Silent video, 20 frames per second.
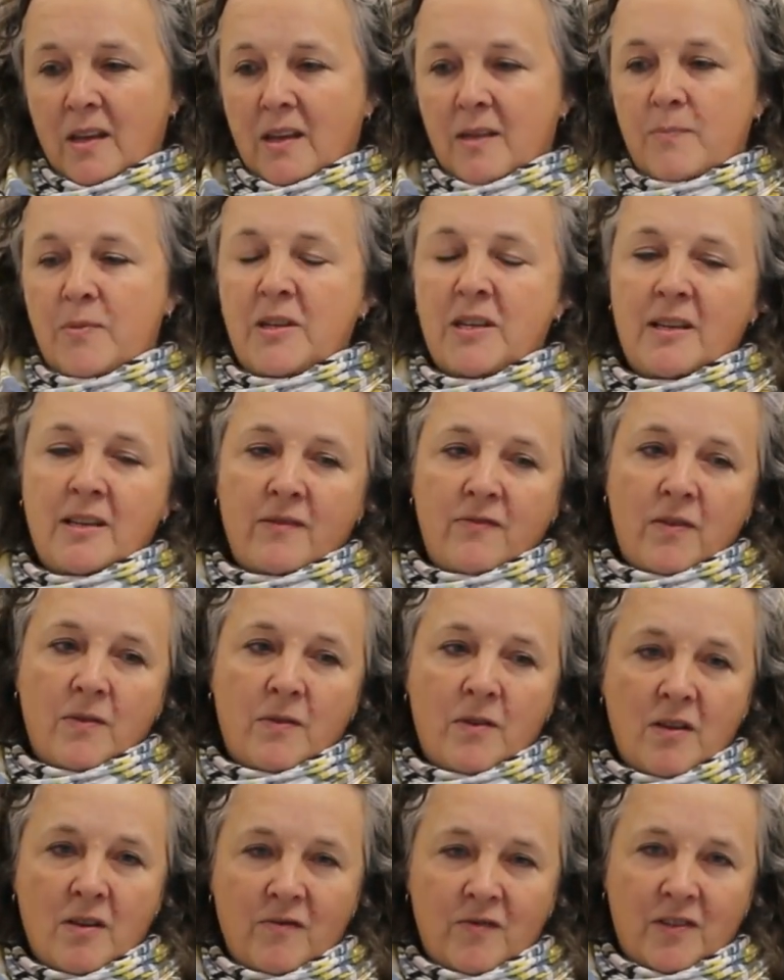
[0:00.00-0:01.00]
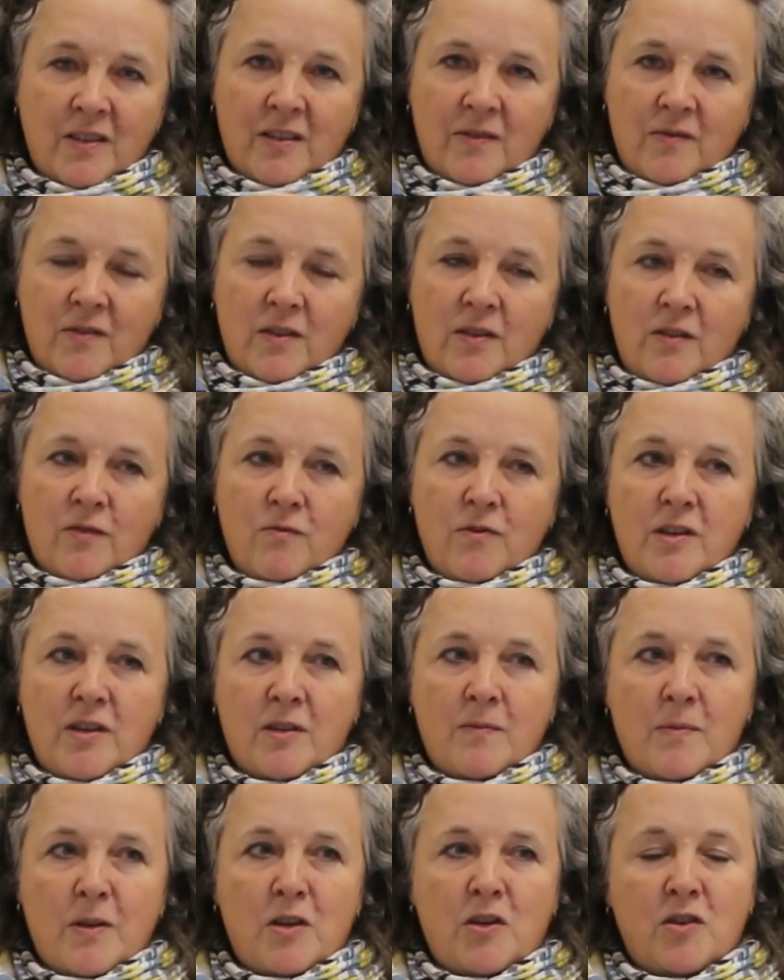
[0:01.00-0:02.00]
particularly if I'm carving something
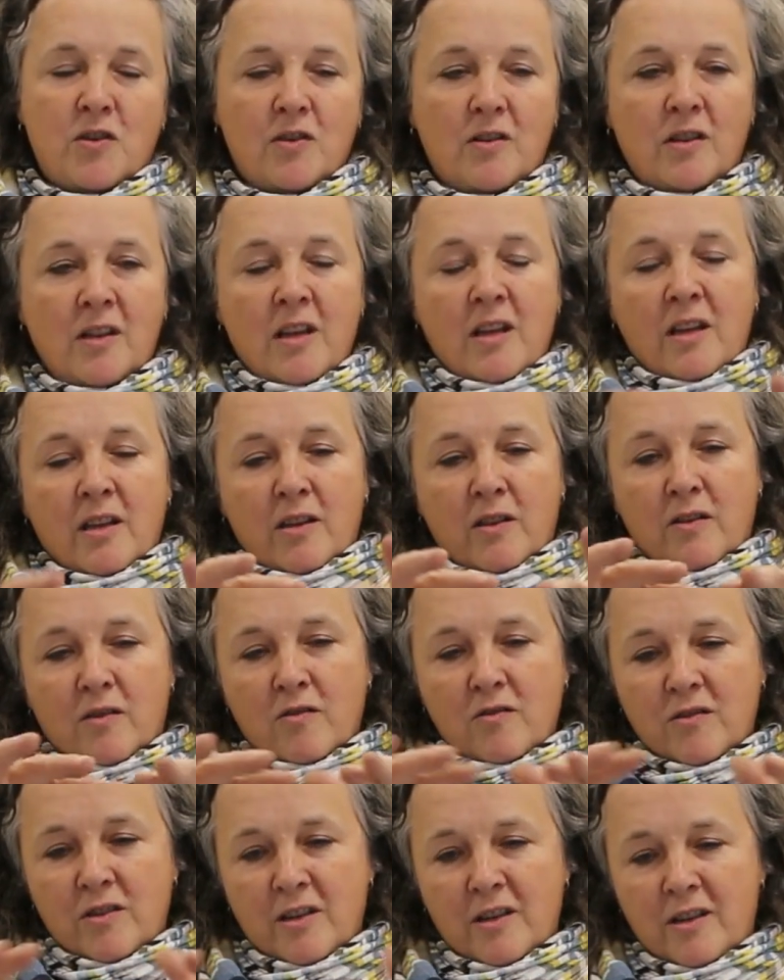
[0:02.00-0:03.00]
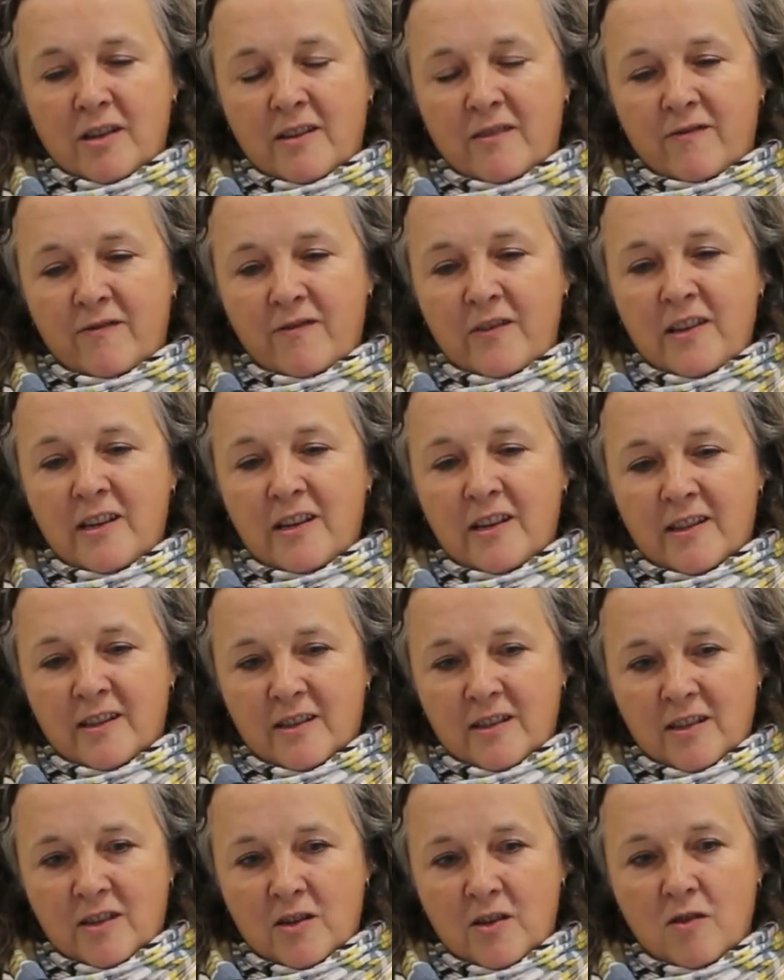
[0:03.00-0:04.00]
three-dimensional, you're constantly feeling
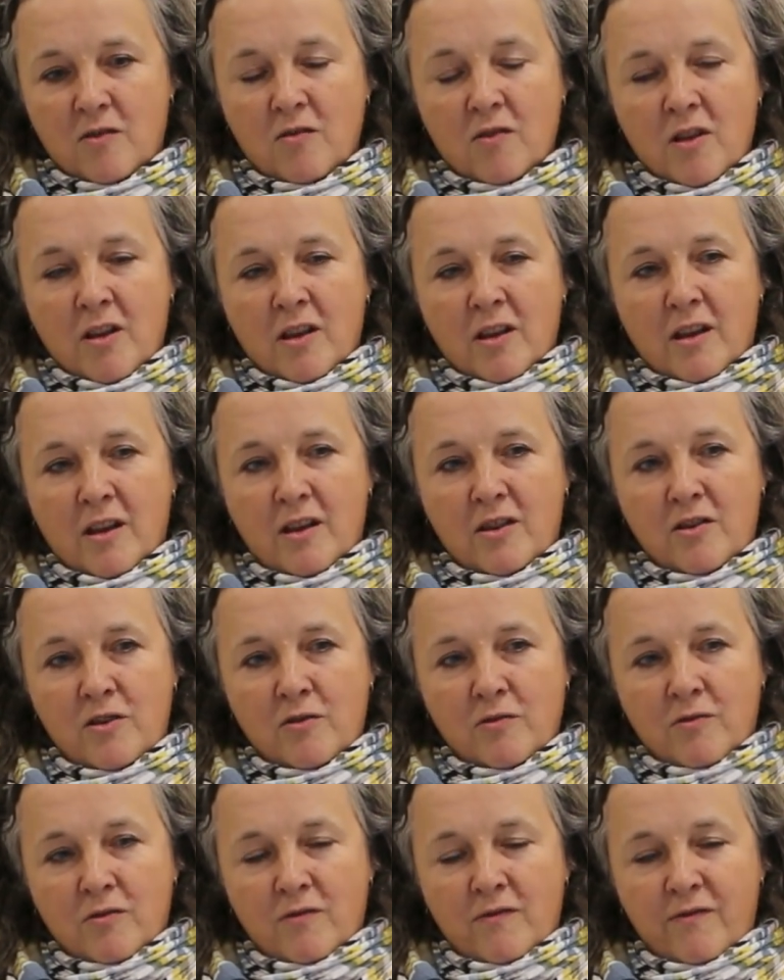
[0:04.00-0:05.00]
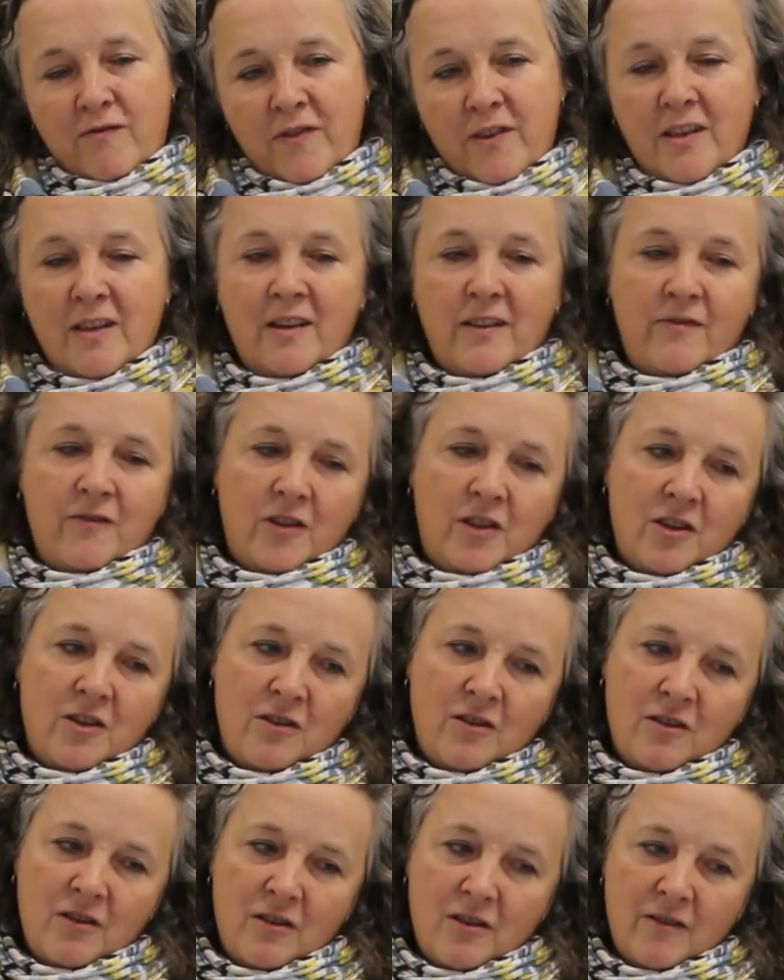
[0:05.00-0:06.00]
the stone, and you can feel if a
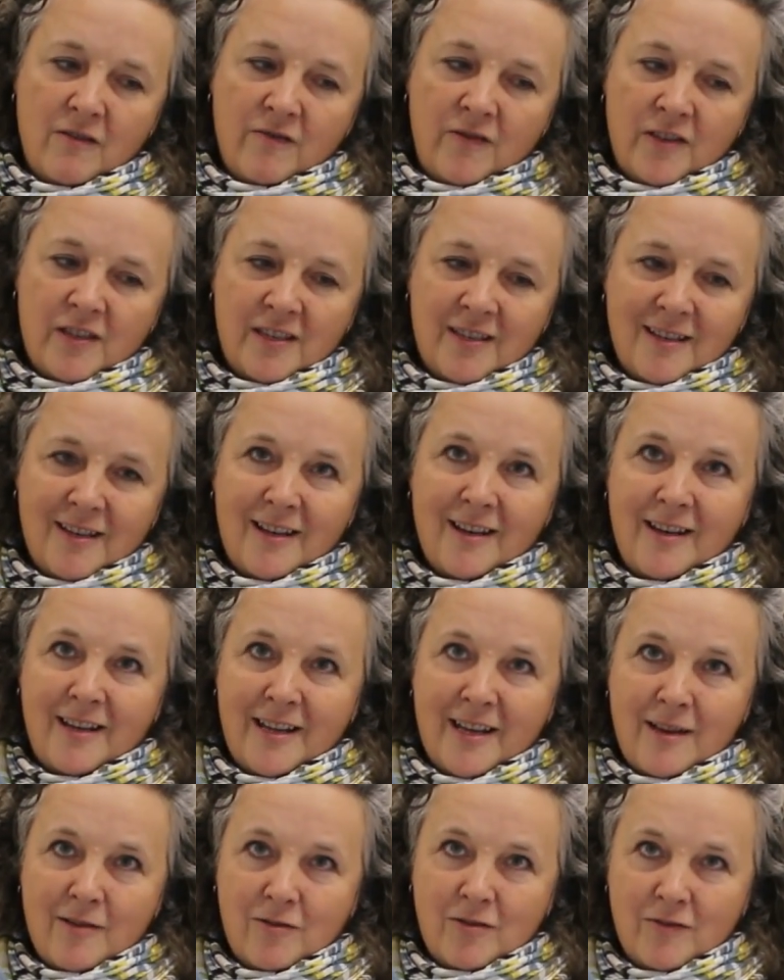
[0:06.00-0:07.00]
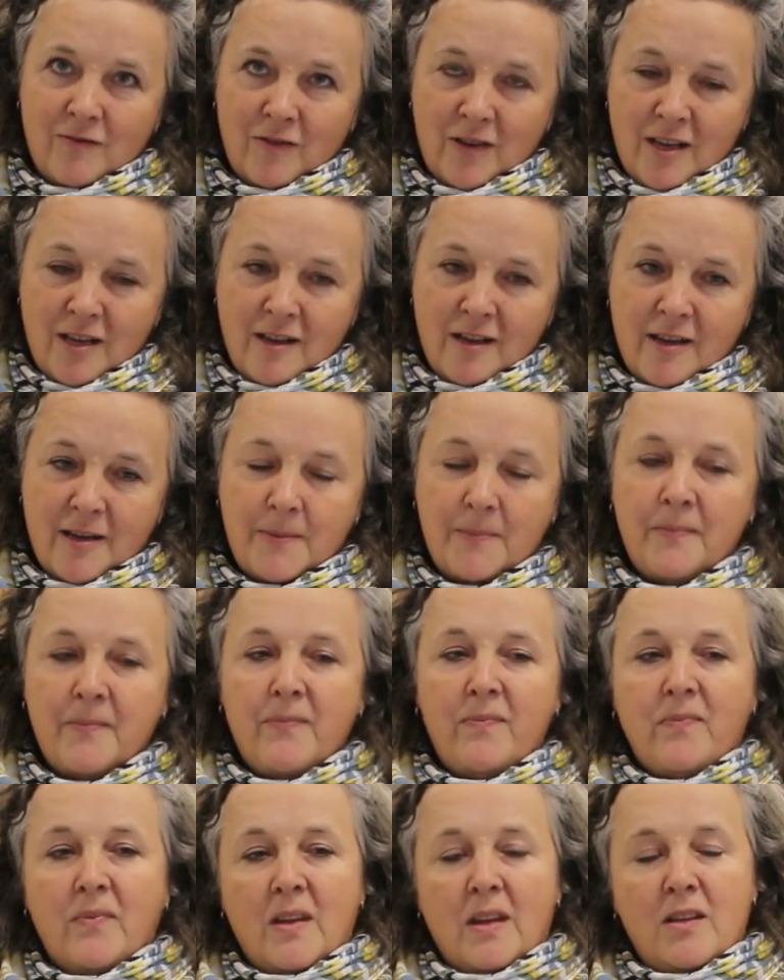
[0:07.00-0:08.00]
curve is slightly out of line
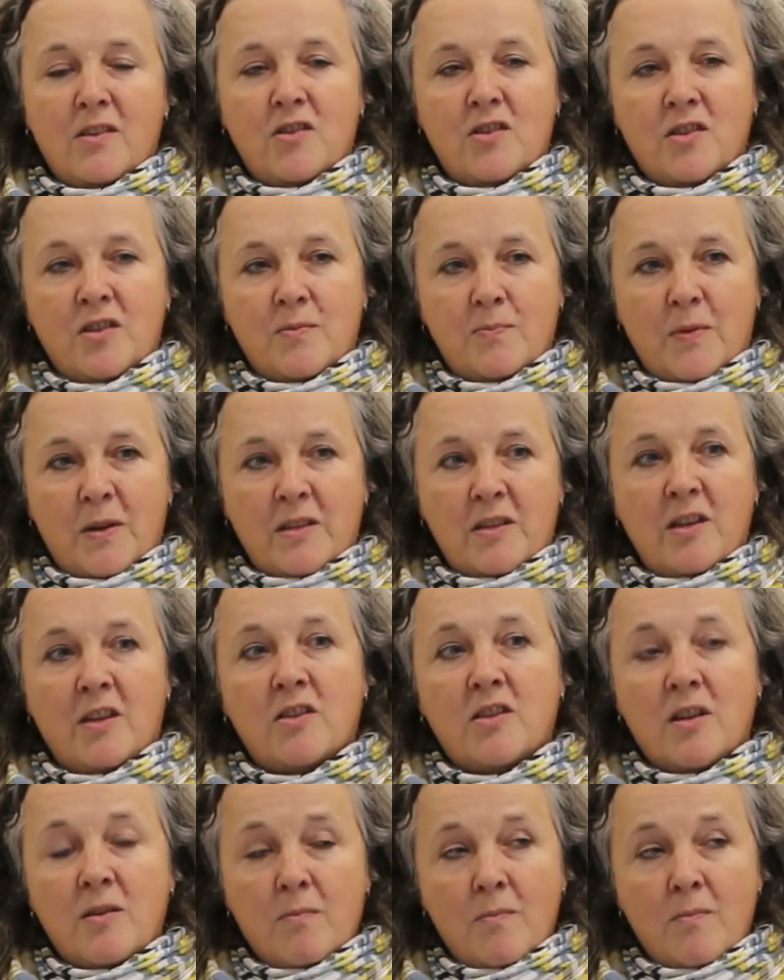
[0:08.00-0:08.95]
just by touching.